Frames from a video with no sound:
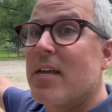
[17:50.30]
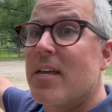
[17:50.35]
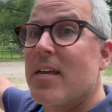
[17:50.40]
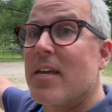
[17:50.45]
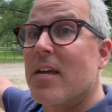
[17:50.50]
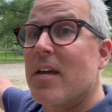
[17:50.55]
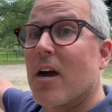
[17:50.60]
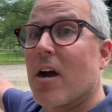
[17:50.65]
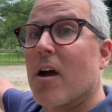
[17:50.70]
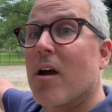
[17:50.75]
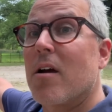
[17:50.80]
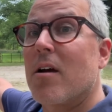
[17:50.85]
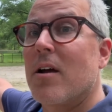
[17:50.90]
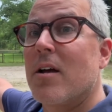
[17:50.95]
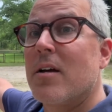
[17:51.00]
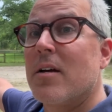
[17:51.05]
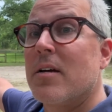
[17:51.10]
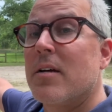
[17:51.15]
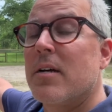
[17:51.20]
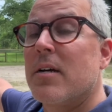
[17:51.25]
here,
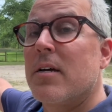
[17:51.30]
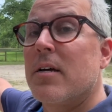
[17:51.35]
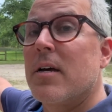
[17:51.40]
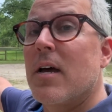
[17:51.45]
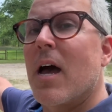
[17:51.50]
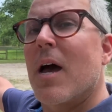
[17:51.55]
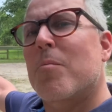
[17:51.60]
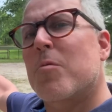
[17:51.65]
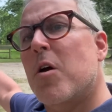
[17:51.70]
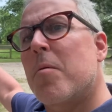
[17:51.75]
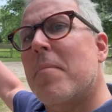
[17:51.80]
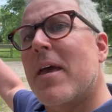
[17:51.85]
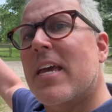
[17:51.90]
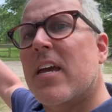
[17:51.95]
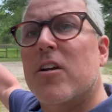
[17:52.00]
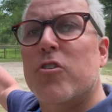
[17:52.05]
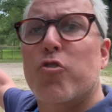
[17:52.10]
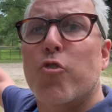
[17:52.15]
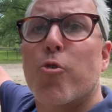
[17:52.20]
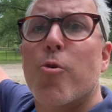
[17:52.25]
I'm going to make a
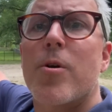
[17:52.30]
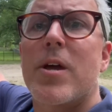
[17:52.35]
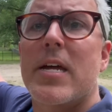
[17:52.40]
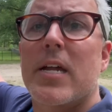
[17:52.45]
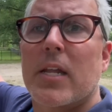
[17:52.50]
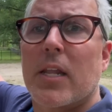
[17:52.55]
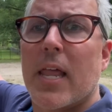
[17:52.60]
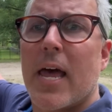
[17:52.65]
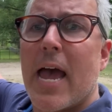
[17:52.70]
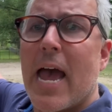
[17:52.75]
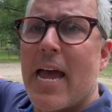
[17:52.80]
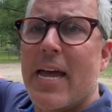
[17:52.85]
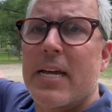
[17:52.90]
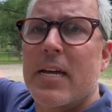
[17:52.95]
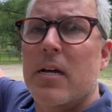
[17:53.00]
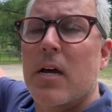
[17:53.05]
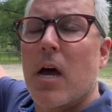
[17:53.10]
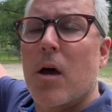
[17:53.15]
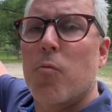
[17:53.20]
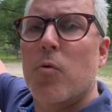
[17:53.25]
tree alley.
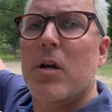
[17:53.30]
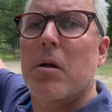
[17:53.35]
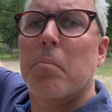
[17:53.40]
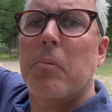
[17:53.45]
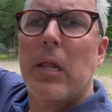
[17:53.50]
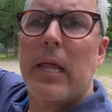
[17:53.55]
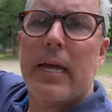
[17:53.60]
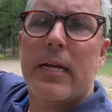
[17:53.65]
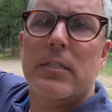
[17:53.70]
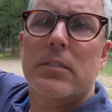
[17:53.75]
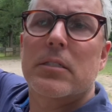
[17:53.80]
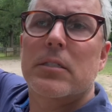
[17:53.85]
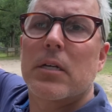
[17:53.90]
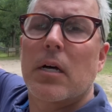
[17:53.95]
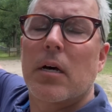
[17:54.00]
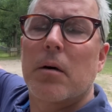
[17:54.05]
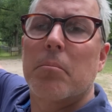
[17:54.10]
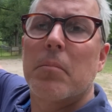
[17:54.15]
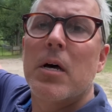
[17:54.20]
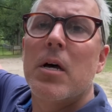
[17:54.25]
I want to plant
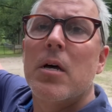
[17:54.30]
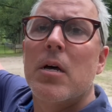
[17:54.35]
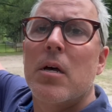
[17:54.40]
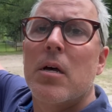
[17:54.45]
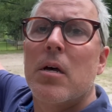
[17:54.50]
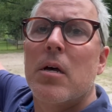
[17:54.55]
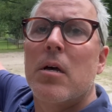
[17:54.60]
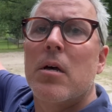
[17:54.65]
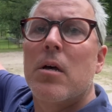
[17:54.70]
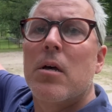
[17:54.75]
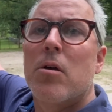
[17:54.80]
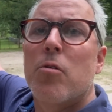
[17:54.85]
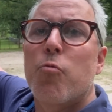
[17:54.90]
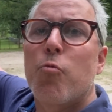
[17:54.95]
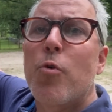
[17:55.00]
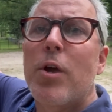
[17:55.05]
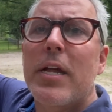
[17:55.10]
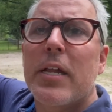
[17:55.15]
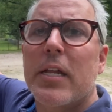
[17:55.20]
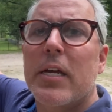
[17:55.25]
some
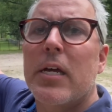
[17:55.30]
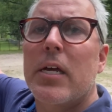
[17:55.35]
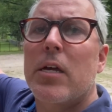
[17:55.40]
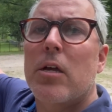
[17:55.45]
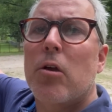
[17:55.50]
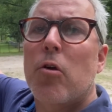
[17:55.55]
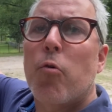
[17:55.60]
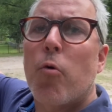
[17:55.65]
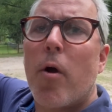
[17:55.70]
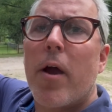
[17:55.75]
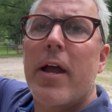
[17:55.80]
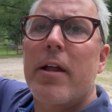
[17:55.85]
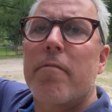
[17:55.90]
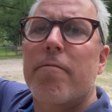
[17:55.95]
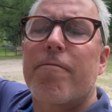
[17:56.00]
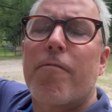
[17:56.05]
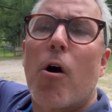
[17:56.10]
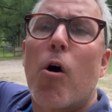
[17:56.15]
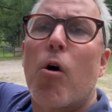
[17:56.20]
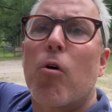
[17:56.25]
really great
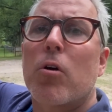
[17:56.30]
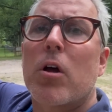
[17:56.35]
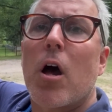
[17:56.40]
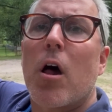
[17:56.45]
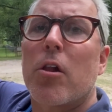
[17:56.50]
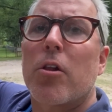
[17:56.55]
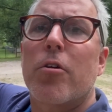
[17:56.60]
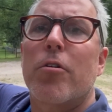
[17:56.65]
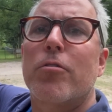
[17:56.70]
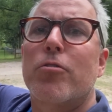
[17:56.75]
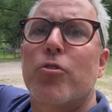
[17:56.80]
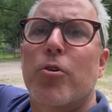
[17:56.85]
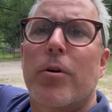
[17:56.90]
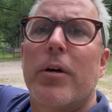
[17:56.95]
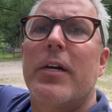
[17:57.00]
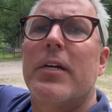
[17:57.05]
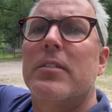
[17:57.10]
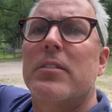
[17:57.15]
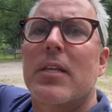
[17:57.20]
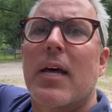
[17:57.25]
fall color
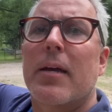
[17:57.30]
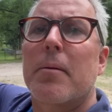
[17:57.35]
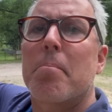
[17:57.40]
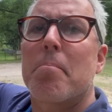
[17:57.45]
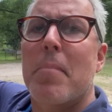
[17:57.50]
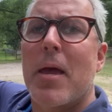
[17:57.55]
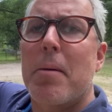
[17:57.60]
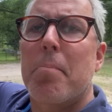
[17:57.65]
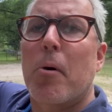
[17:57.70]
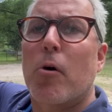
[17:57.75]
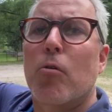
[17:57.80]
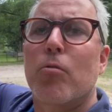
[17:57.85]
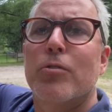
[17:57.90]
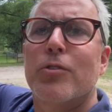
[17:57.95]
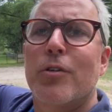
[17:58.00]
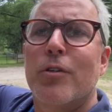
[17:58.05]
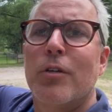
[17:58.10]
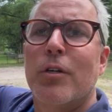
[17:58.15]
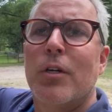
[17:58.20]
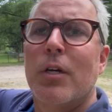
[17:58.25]
trees like maples.
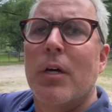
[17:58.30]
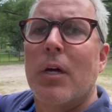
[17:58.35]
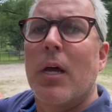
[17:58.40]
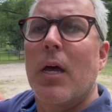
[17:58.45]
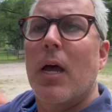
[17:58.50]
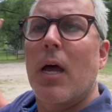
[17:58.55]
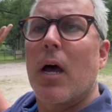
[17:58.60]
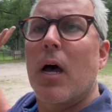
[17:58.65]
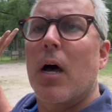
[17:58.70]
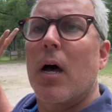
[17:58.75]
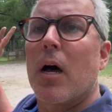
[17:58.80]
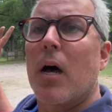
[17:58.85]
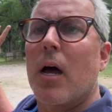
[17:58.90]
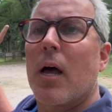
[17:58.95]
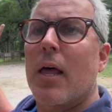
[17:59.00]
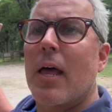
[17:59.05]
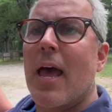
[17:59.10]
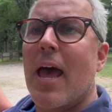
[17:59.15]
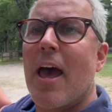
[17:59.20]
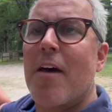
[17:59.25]
I
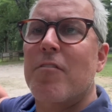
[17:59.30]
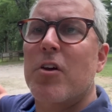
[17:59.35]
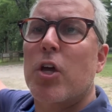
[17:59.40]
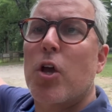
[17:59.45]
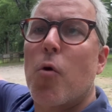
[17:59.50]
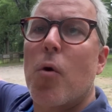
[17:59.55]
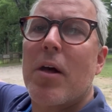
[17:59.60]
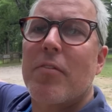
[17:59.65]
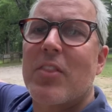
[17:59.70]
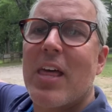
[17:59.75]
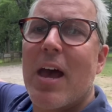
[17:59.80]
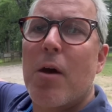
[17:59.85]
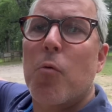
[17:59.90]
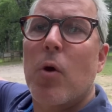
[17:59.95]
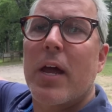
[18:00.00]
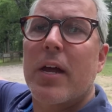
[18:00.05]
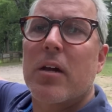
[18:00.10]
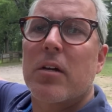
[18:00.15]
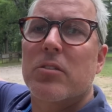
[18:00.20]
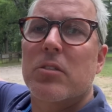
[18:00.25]
have it go out that way
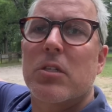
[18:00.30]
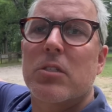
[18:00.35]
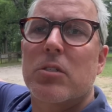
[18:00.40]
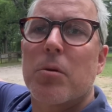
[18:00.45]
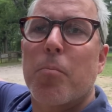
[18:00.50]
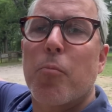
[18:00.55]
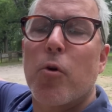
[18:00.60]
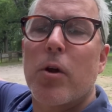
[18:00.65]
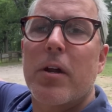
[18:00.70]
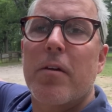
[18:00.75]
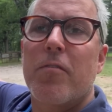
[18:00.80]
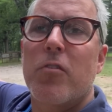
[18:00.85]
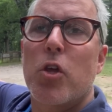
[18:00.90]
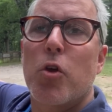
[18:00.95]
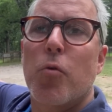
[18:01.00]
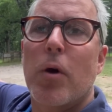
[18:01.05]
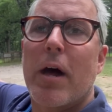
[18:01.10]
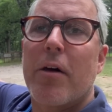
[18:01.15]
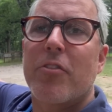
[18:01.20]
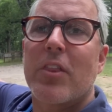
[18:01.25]
because it's a pretty
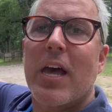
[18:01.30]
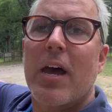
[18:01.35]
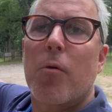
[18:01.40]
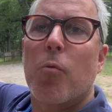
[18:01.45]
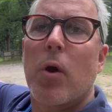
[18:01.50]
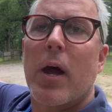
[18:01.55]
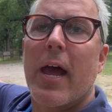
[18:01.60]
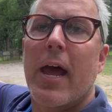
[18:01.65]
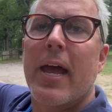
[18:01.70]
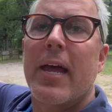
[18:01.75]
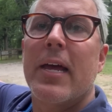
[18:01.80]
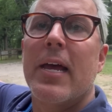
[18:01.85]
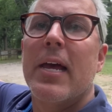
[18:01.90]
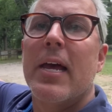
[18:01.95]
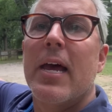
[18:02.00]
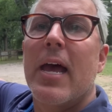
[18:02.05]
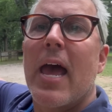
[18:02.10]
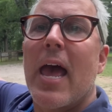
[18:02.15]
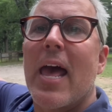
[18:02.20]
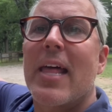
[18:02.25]
view out that way.
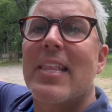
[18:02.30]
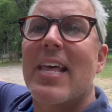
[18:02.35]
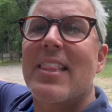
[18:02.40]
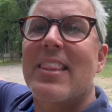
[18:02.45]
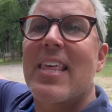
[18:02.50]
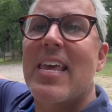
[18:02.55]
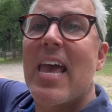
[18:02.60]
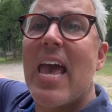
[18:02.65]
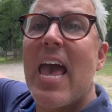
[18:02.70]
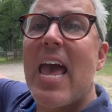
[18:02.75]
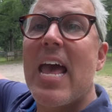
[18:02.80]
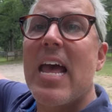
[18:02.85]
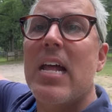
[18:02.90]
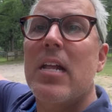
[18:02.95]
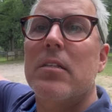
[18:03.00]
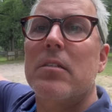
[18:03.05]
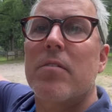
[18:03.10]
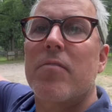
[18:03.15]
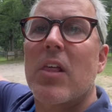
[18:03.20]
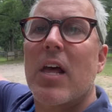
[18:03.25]
And at the
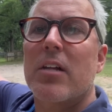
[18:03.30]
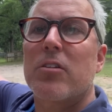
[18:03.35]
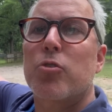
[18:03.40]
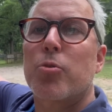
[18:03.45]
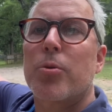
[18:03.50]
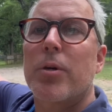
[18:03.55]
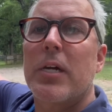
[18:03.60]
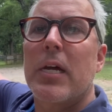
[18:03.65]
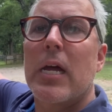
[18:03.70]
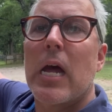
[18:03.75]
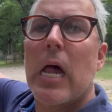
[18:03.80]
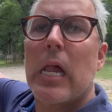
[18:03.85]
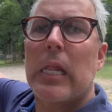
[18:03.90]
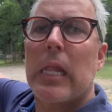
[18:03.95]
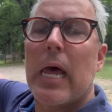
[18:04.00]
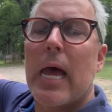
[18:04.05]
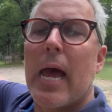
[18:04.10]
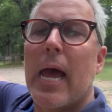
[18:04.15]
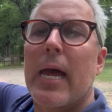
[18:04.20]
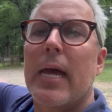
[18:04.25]
end of that tree
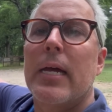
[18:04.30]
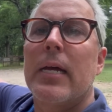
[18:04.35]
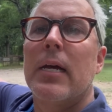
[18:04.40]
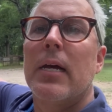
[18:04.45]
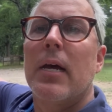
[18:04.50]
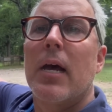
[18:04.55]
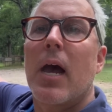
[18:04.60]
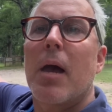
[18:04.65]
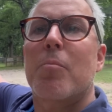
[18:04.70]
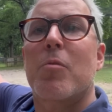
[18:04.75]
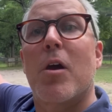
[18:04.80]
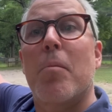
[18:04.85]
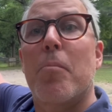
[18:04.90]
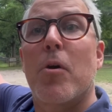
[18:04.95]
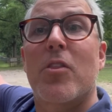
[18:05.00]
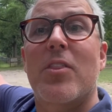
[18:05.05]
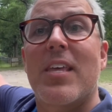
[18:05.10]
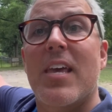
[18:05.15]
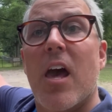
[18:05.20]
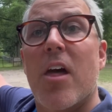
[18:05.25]
alley, I'm going to
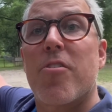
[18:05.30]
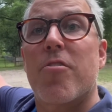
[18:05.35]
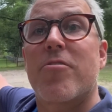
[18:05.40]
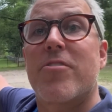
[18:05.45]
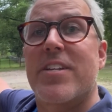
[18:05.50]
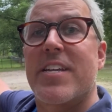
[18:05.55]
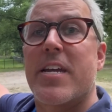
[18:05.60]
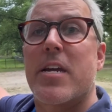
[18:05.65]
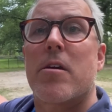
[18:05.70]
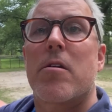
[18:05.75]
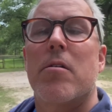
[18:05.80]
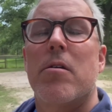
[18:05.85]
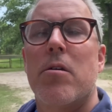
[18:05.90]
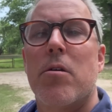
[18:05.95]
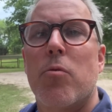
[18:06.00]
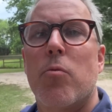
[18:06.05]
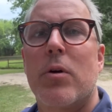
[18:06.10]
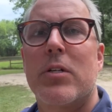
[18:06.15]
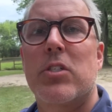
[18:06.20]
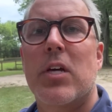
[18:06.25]
put the other deer,
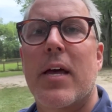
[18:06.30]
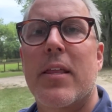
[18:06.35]
which I